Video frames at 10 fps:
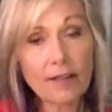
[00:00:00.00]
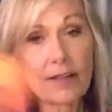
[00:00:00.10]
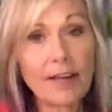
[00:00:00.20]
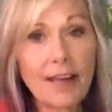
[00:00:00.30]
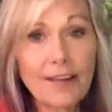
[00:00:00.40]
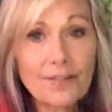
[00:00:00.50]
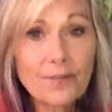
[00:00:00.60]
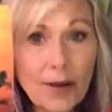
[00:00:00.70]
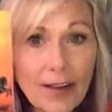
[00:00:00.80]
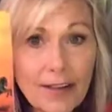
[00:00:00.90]
The Knight of
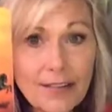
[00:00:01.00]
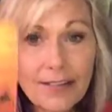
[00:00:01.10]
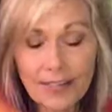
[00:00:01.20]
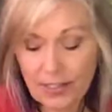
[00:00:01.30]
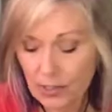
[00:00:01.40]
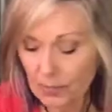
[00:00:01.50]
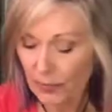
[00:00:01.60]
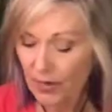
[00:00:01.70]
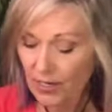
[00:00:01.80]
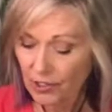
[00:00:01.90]
Wands.
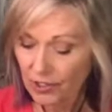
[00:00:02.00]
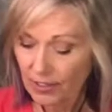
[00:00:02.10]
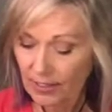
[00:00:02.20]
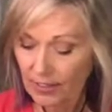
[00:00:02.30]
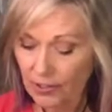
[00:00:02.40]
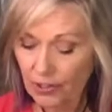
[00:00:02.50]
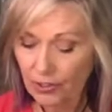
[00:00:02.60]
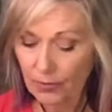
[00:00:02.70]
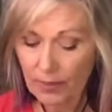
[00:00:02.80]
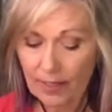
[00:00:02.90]
Inspiration.
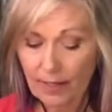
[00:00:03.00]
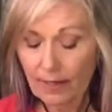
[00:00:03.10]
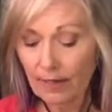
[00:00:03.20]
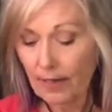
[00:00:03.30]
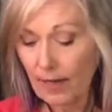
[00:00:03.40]
Ingenuity.